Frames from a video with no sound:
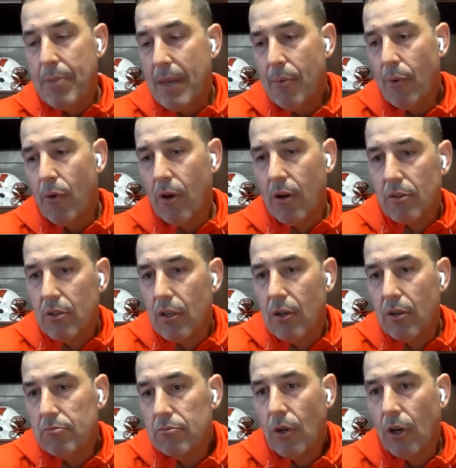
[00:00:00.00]
people
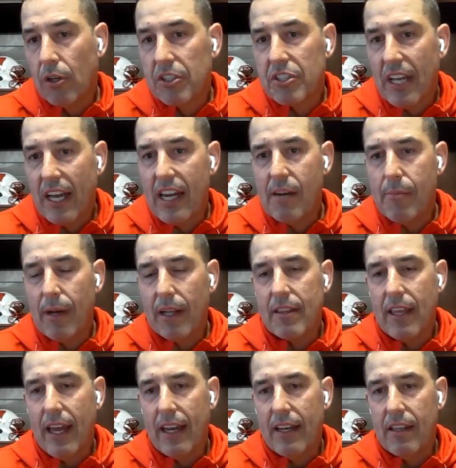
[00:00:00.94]
are excited
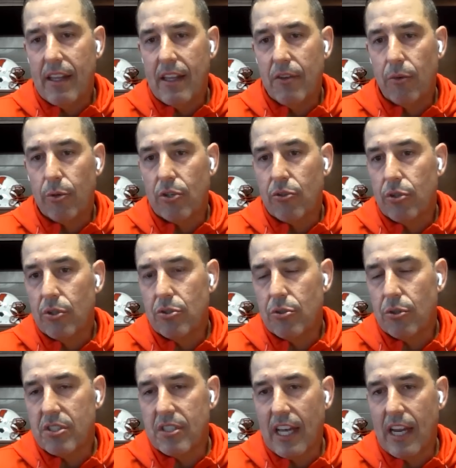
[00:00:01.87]
about that. And the
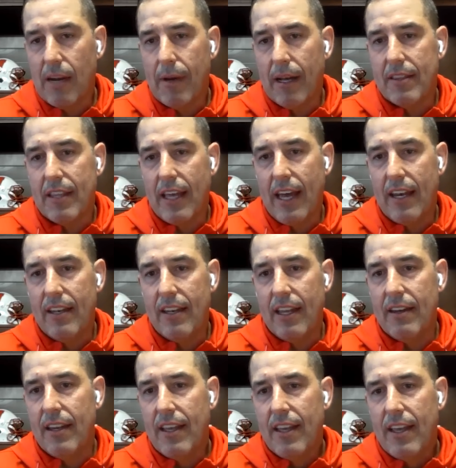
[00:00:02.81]
recruits are excited about that.
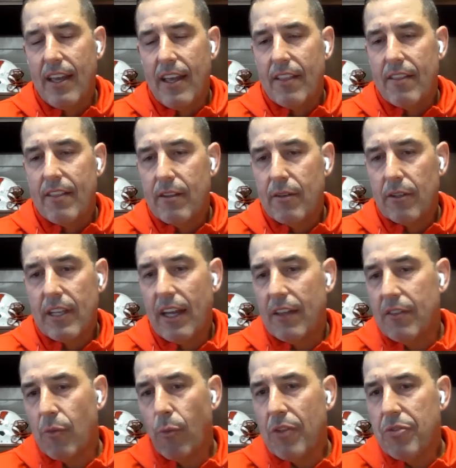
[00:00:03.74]
And
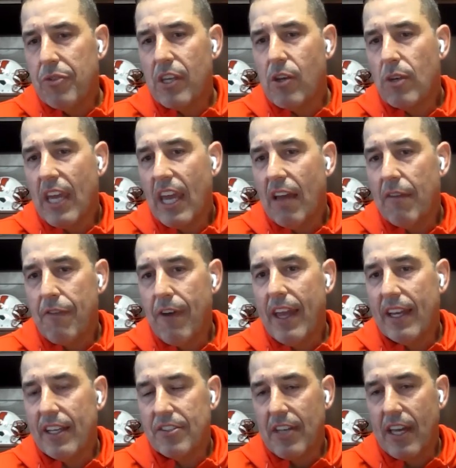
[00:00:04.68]
again, the one thing you can't
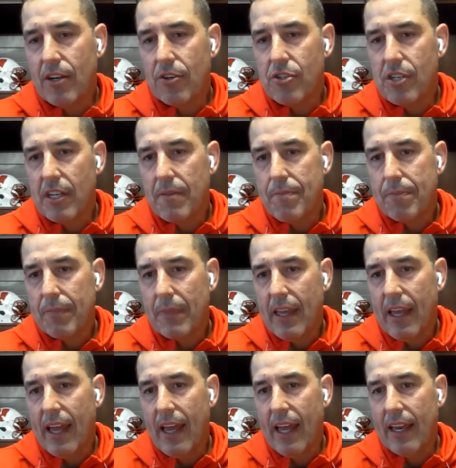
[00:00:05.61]
fake is energy.
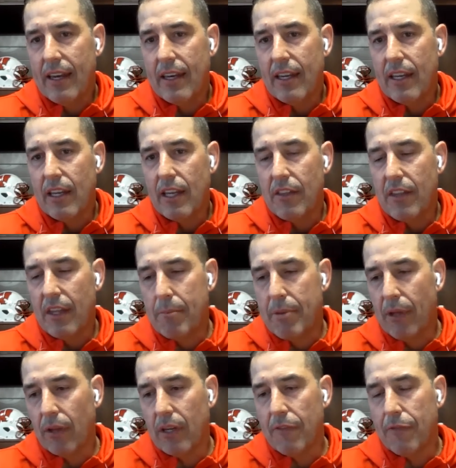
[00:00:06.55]
And the
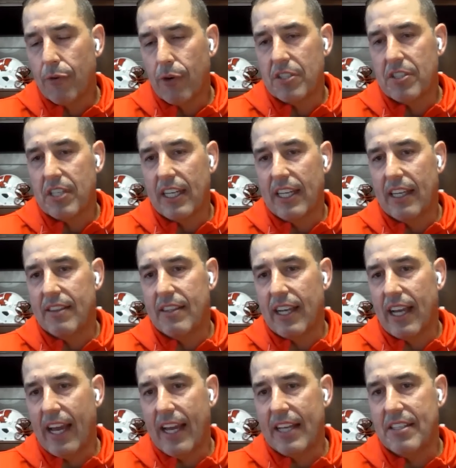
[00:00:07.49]
ability for us to
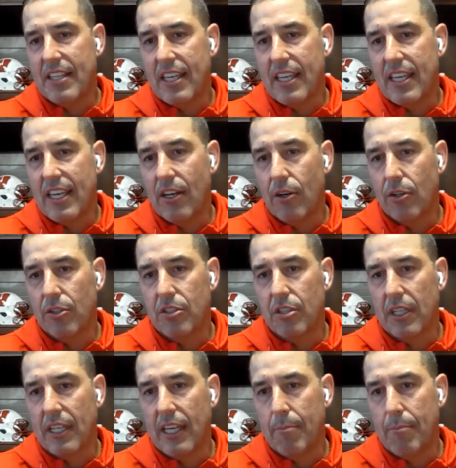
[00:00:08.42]
get the guys here,
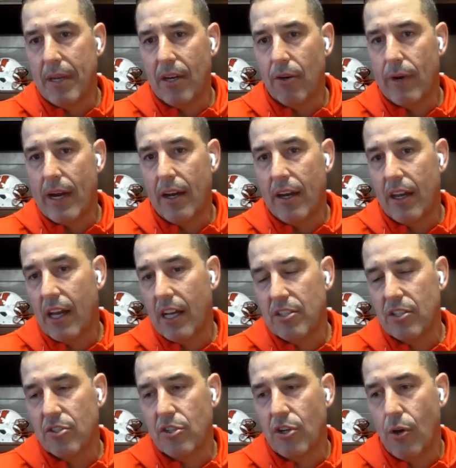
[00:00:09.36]
to be around
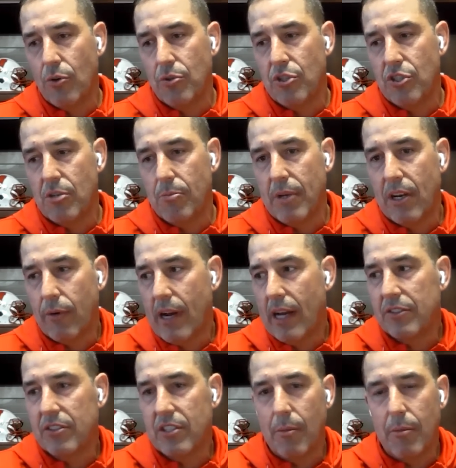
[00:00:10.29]
us as coaches, to be
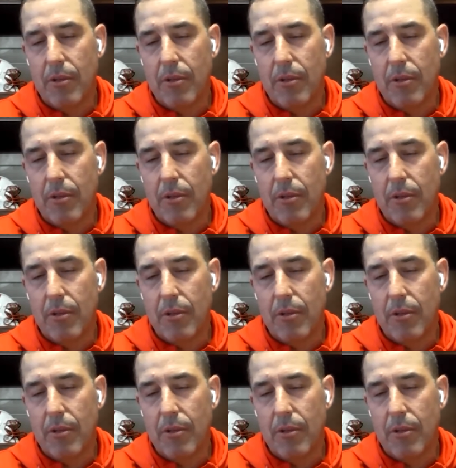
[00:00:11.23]
around